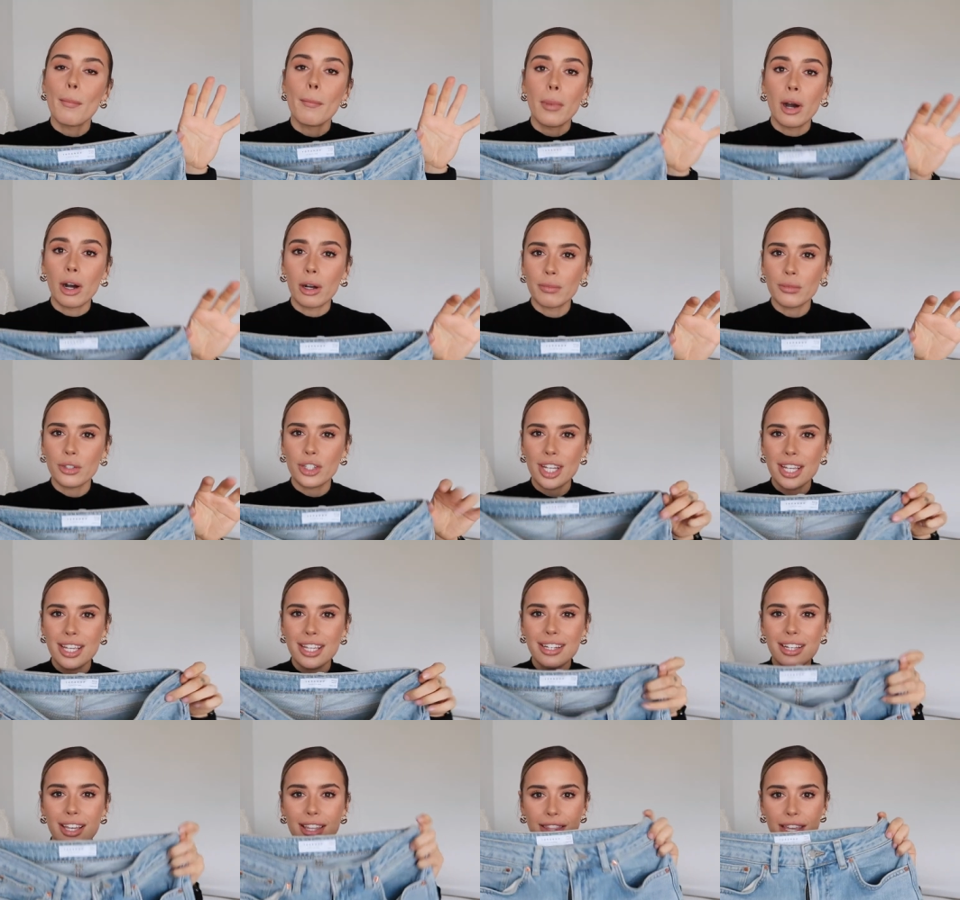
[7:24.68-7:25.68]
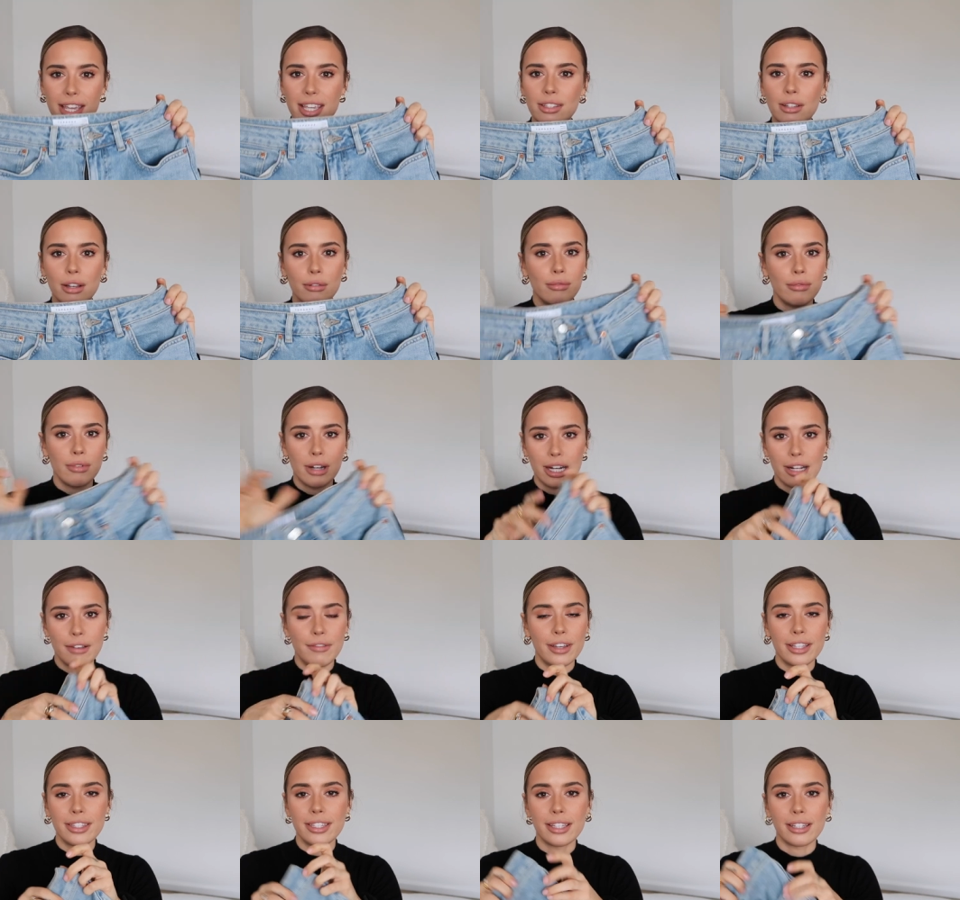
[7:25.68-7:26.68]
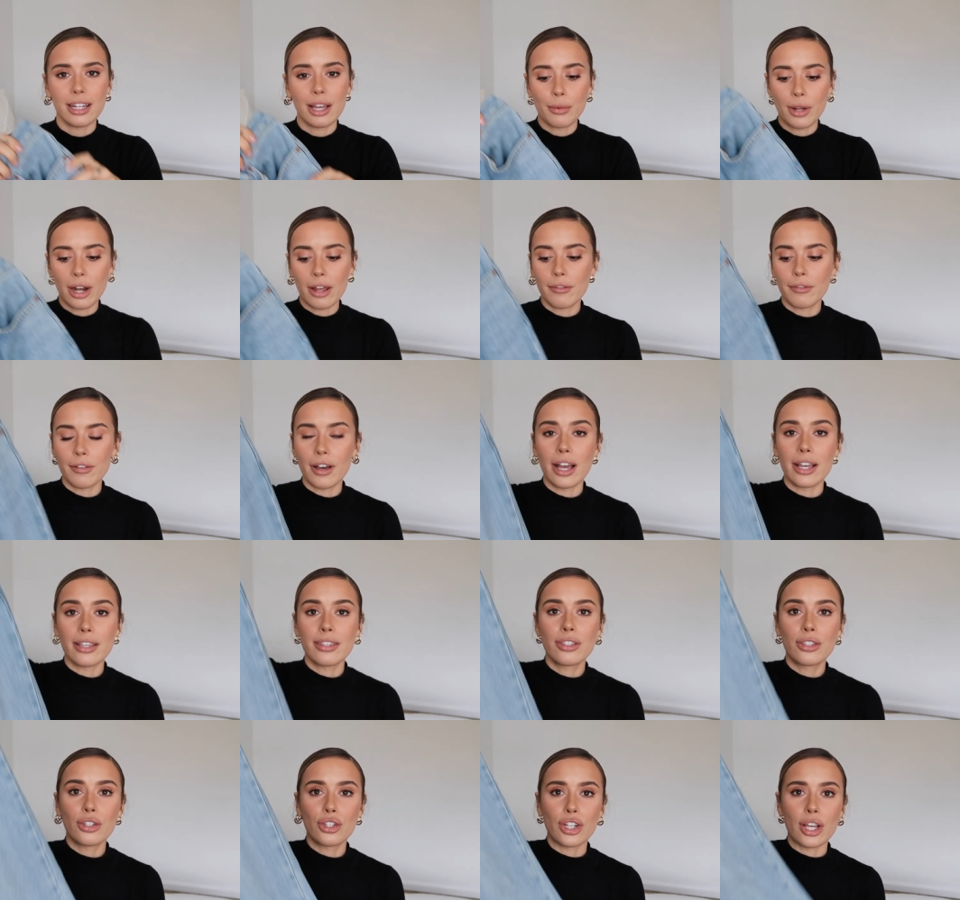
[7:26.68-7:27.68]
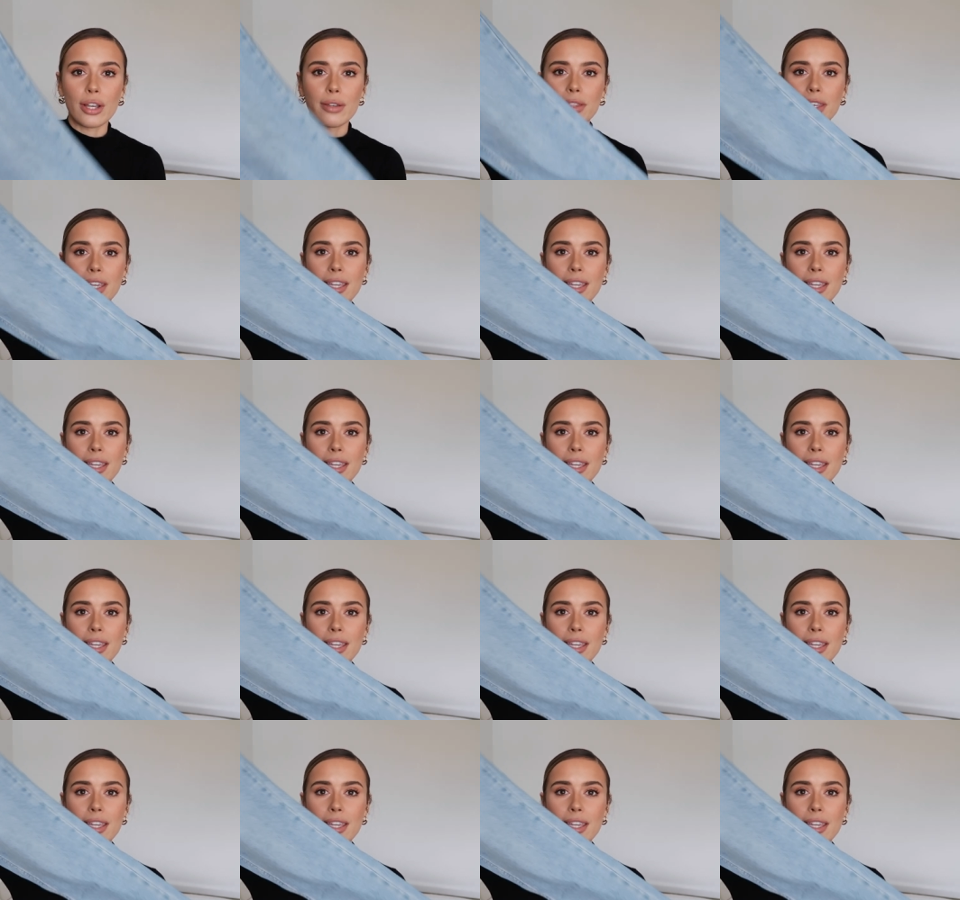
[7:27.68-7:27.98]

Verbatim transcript: mom jean jean these are really fitted like when i first showed